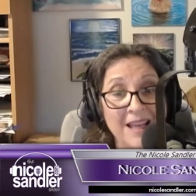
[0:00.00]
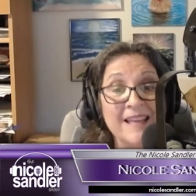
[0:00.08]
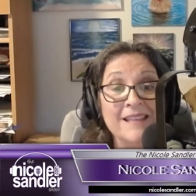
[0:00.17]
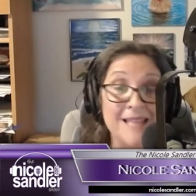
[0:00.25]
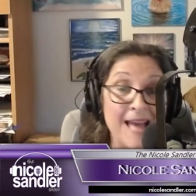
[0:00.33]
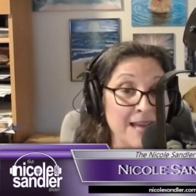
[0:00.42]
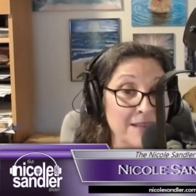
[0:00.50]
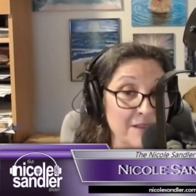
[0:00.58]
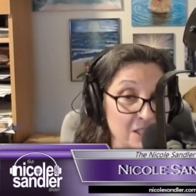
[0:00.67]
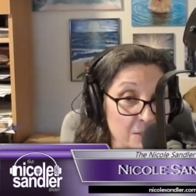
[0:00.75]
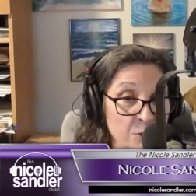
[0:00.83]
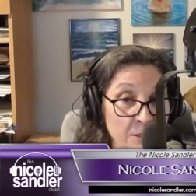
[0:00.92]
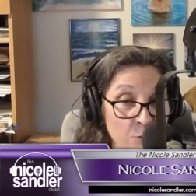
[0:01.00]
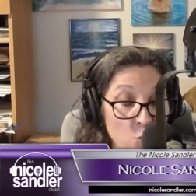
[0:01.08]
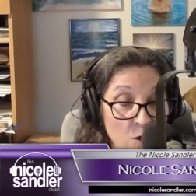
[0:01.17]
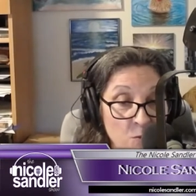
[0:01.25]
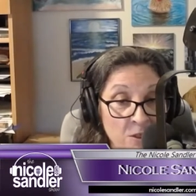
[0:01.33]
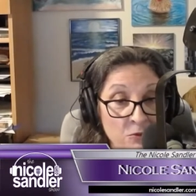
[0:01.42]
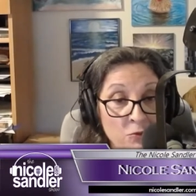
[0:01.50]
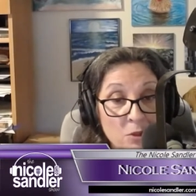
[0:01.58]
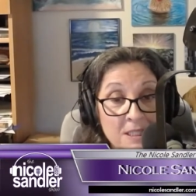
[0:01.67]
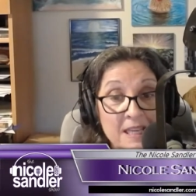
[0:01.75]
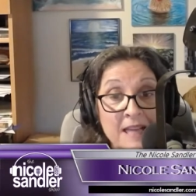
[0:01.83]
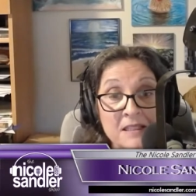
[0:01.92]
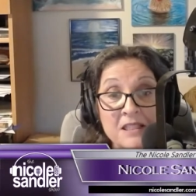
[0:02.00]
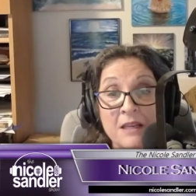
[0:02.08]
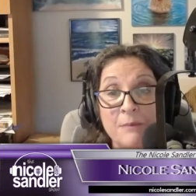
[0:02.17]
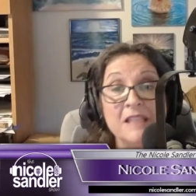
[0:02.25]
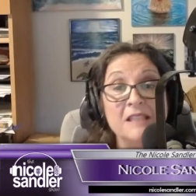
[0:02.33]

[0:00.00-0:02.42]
He attacked the Supreme Court when it ruled against him.